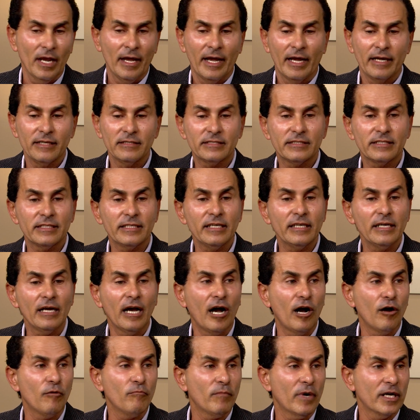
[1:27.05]
and see
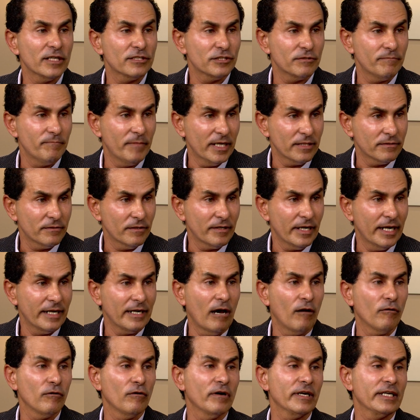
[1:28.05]
how much better and
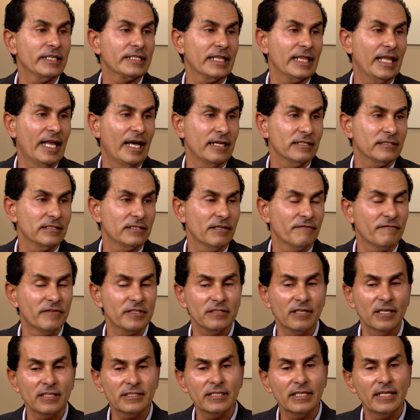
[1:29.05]
how long it lasts. If
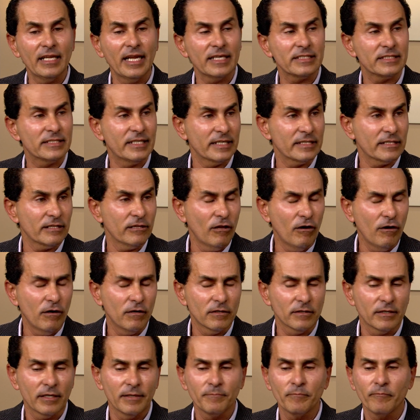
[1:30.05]
it doesn't last that
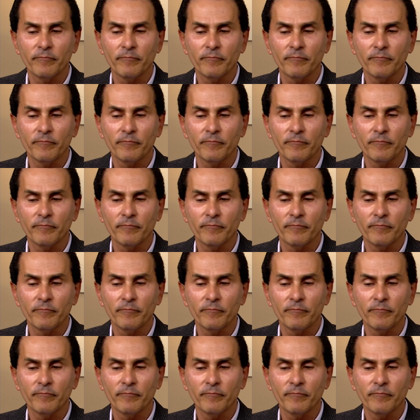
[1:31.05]
long,